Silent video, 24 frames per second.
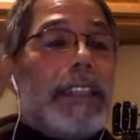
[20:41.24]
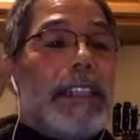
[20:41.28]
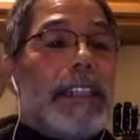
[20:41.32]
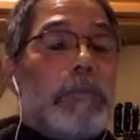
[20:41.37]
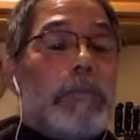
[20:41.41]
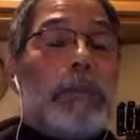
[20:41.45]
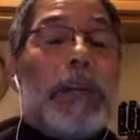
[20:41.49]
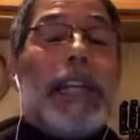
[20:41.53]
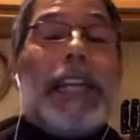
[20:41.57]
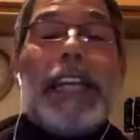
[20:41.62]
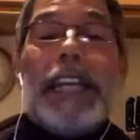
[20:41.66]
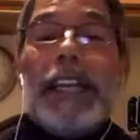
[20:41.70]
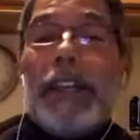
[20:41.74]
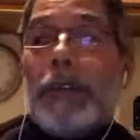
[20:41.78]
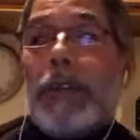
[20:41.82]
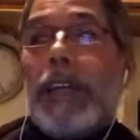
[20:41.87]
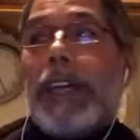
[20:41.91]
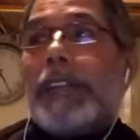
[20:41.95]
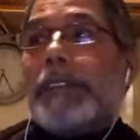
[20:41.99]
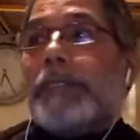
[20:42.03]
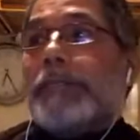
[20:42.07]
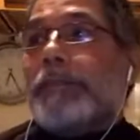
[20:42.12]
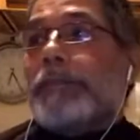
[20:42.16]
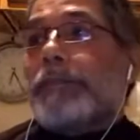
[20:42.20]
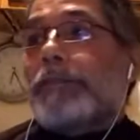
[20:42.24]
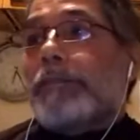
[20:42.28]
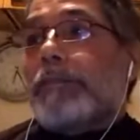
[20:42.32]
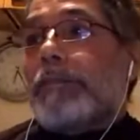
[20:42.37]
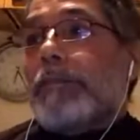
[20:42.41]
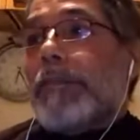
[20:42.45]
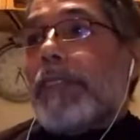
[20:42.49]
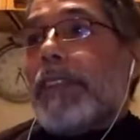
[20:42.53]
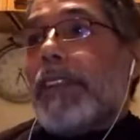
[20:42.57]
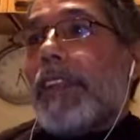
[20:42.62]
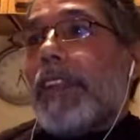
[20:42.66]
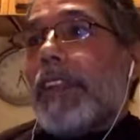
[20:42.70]
but anyway,
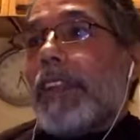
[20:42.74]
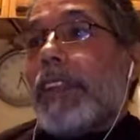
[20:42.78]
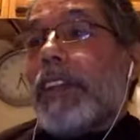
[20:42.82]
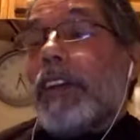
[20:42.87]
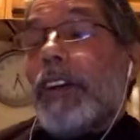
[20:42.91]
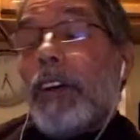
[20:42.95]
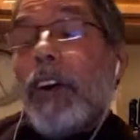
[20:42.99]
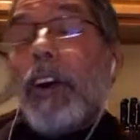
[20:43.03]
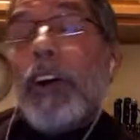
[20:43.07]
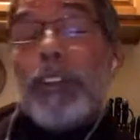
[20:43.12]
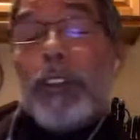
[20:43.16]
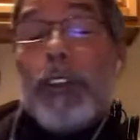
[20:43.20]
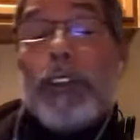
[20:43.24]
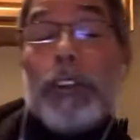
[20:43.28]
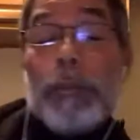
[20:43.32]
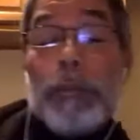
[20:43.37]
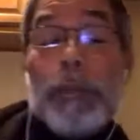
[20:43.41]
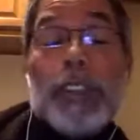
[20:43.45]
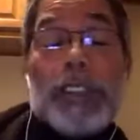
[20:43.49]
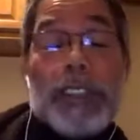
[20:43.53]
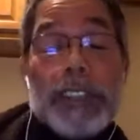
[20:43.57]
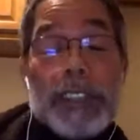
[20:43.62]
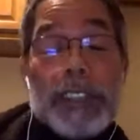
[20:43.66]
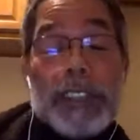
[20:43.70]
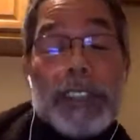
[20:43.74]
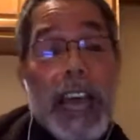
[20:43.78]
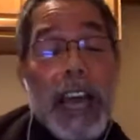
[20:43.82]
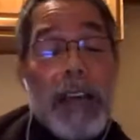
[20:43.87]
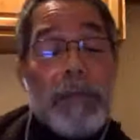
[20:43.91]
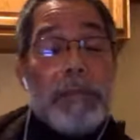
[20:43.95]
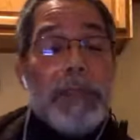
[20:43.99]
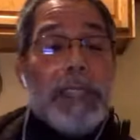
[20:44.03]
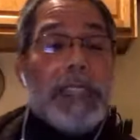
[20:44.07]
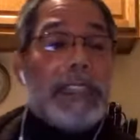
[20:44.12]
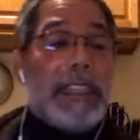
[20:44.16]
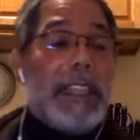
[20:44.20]
although the music is
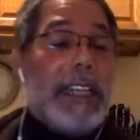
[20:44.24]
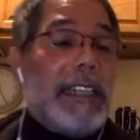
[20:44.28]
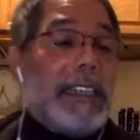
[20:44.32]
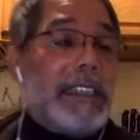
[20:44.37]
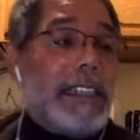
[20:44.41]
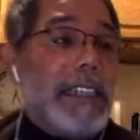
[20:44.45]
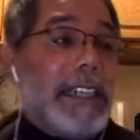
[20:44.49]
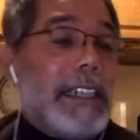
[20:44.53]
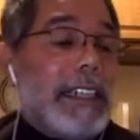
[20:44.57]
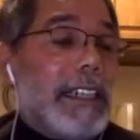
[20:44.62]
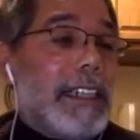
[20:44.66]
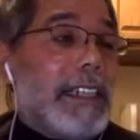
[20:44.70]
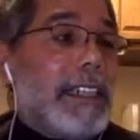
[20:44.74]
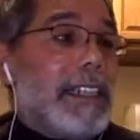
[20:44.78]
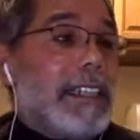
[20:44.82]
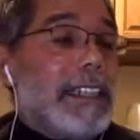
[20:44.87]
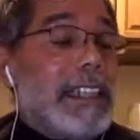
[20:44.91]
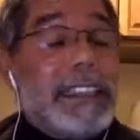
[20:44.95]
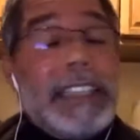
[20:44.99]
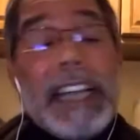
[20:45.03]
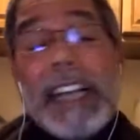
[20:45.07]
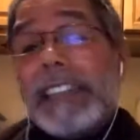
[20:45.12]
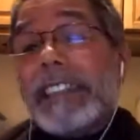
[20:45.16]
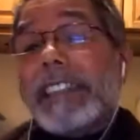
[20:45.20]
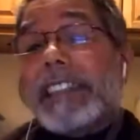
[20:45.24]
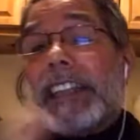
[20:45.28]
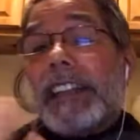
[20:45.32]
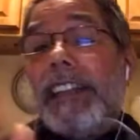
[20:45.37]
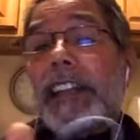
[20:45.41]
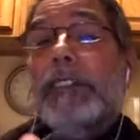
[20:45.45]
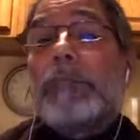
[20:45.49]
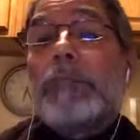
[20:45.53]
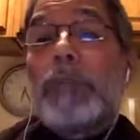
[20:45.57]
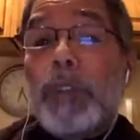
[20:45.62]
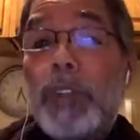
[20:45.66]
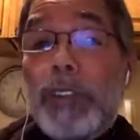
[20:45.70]
happening, like La Danza
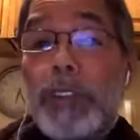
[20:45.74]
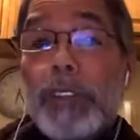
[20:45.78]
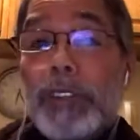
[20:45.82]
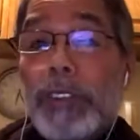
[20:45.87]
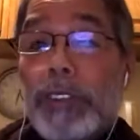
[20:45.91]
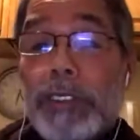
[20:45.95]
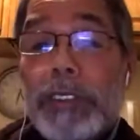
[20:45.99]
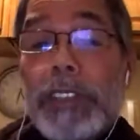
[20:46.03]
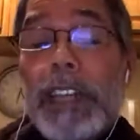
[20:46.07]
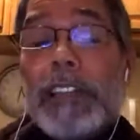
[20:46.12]
del Mono.